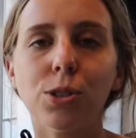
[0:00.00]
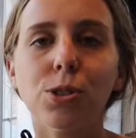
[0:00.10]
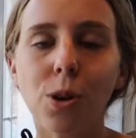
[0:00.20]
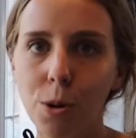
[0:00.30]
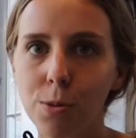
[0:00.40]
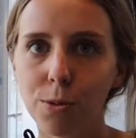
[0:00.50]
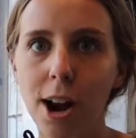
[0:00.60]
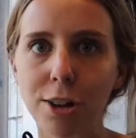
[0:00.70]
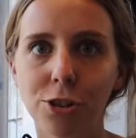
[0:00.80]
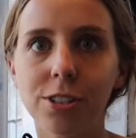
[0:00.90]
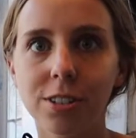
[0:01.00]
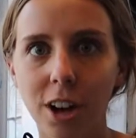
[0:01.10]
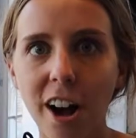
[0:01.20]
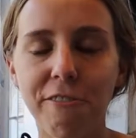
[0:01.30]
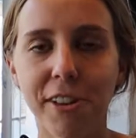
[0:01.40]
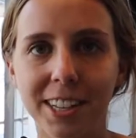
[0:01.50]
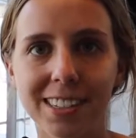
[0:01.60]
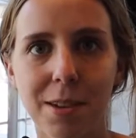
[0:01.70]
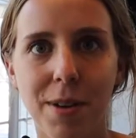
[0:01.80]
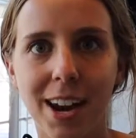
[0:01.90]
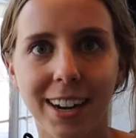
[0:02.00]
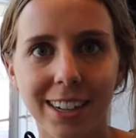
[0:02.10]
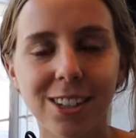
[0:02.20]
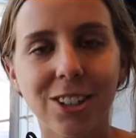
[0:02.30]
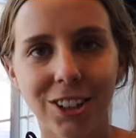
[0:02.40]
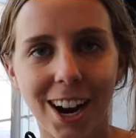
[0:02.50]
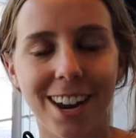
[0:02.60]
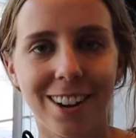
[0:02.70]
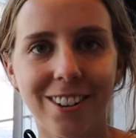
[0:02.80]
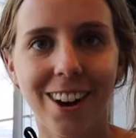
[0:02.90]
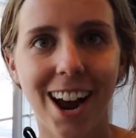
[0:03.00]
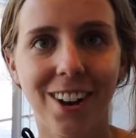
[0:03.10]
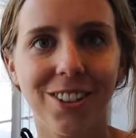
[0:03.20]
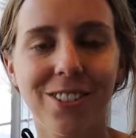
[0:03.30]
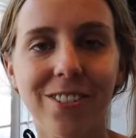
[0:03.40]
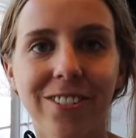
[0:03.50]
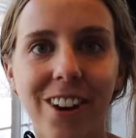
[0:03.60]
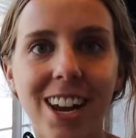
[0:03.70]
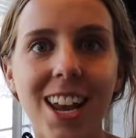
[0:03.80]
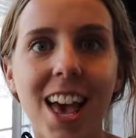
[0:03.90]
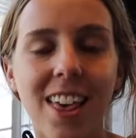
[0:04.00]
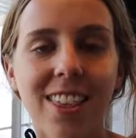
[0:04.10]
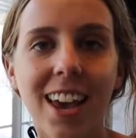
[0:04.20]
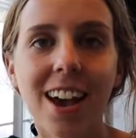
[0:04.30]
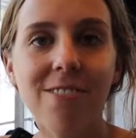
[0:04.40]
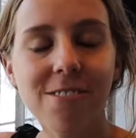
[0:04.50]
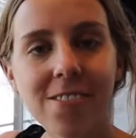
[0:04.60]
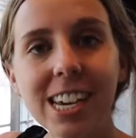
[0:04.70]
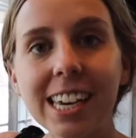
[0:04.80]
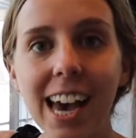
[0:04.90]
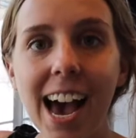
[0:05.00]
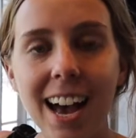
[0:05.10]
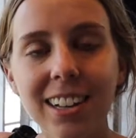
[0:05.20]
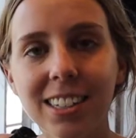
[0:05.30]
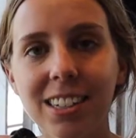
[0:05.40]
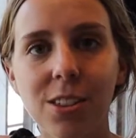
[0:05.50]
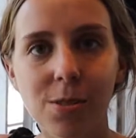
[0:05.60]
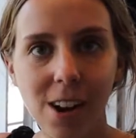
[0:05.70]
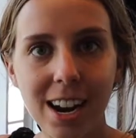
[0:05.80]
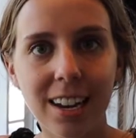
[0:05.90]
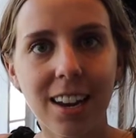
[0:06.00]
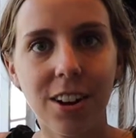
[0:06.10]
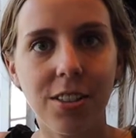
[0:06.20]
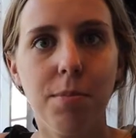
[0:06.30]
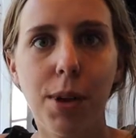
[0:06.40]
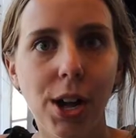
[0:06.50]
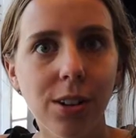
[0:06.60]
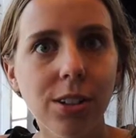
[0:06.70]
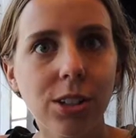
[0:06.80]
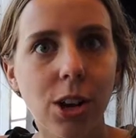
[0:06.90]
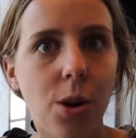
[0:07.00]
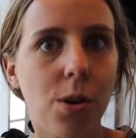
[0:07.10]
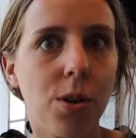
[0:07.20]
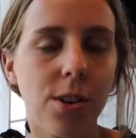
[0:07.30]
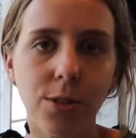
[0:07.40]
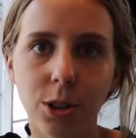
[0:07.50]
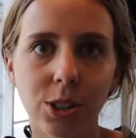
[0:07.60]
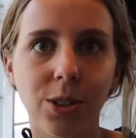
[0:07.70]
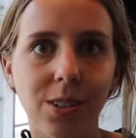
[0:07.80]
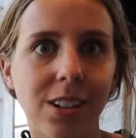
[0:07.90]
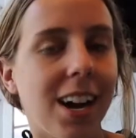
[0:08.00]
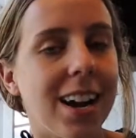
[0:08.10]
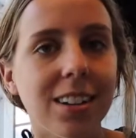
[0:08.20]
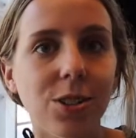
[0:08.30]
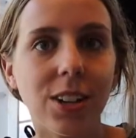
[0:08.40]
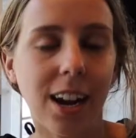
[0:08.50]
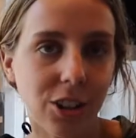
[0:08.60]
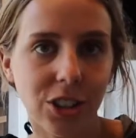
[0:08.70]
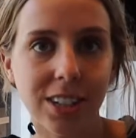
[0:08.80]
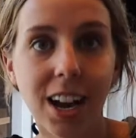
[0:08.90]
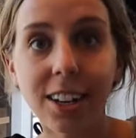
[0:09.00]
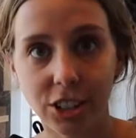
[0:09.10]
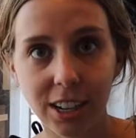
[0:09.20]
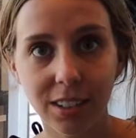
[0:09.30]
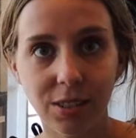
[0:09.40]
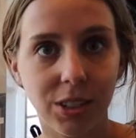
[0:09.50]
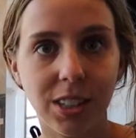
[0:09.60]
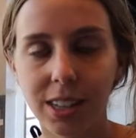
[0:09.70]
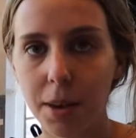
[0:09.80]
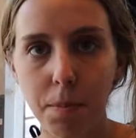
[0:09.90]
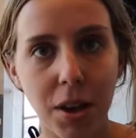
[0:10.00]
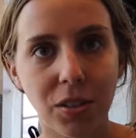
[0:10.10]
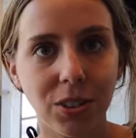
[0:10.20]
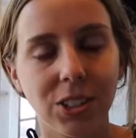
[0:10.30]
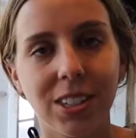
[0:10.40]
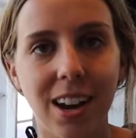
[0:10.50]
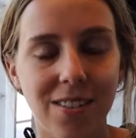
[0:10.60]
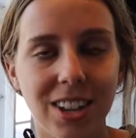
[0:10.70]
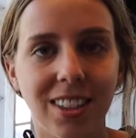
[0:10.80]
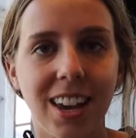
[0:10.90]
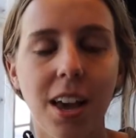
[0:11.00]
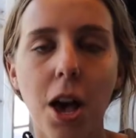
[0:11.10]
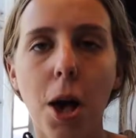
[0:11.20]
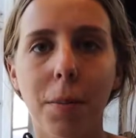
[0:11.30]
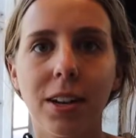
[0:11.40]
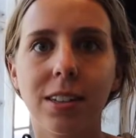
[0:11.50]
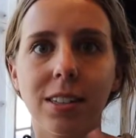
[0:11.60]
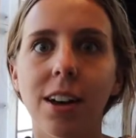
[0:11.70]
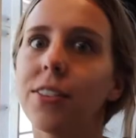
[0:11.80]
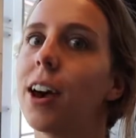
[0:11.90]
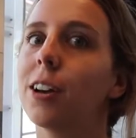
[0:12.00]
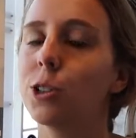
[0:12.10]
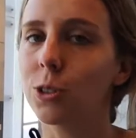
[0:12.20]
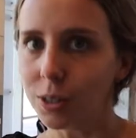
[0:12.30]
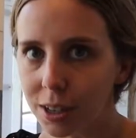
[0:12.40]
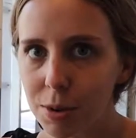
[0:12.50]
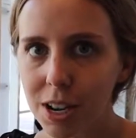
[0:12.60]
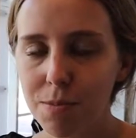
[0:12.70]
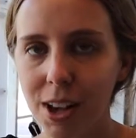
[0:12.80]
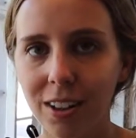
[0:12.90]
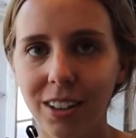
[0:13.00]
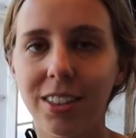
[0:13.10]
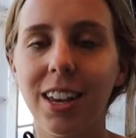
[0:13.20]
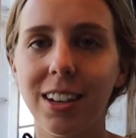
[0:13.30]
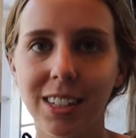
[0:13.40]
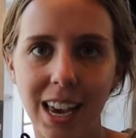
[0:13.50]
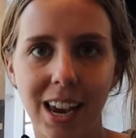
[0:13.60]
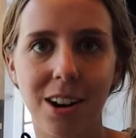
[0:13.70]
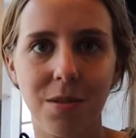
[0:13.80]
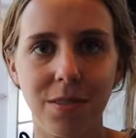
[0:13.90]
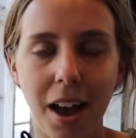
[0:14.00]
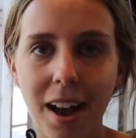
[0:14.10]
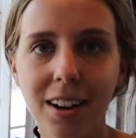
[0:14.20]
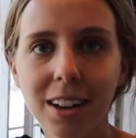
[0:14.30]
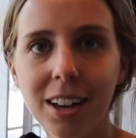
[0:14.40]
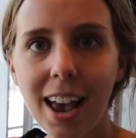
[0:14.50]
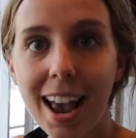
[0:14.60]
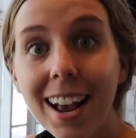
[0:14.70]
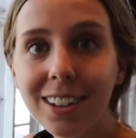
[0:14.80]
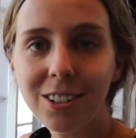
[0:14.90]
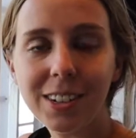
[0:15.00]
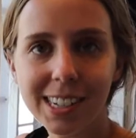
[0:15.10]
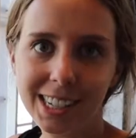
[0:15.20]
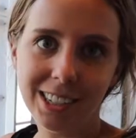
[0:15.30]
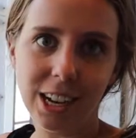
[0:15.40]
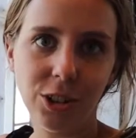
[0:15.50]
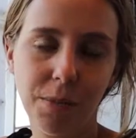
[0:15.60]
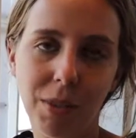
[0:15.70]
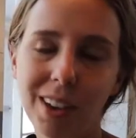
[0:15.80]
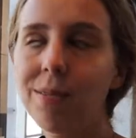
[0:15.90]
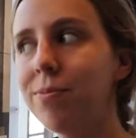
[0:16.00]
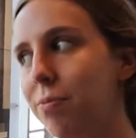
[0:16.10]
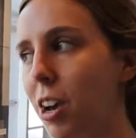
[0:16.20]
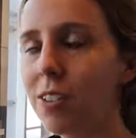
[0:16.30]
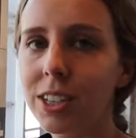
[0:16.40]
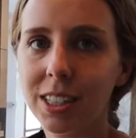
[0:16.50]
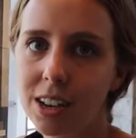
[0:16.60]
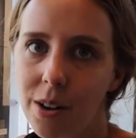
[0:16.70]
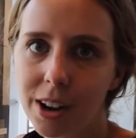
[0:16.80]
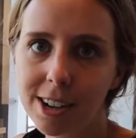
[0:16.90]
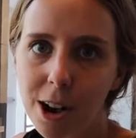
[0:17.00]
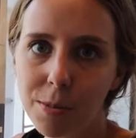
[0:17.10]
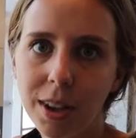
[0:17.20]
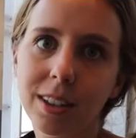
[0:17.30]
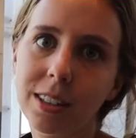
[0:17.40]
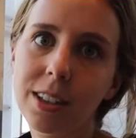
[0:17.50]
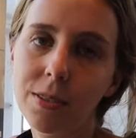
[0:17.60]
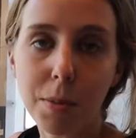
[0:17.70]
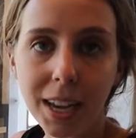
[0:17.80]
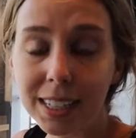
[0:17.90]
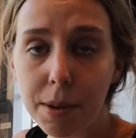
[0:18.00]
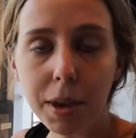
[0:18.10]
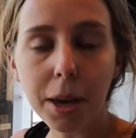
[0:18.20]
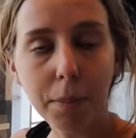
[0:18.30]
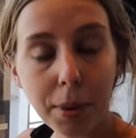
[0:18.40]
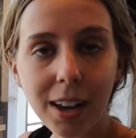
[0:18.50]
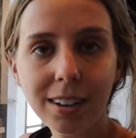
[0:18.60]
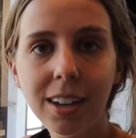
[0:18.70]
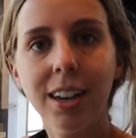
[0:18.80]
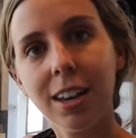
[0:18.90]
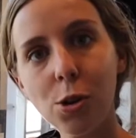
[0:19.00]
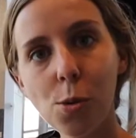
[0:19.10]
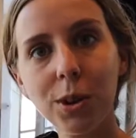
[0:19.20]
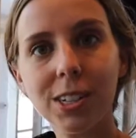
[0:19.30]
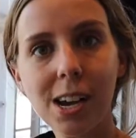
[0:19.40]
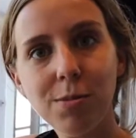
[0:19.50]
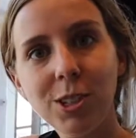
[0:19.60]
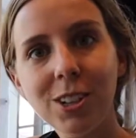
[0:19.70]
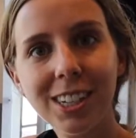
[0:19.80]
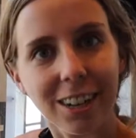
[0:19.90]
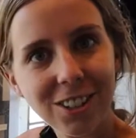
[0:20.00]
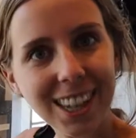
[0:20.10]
so fragile, obviously by its giant crack on the front, they have recast the writing on the bell, so if you're so inclined, you can actually touch it with the same metals and everything, but it's not the actual Liberty Bell, and they can take care of that, and you can still touch something. Obviously not right now because of the pandemic, but in normal times you could touch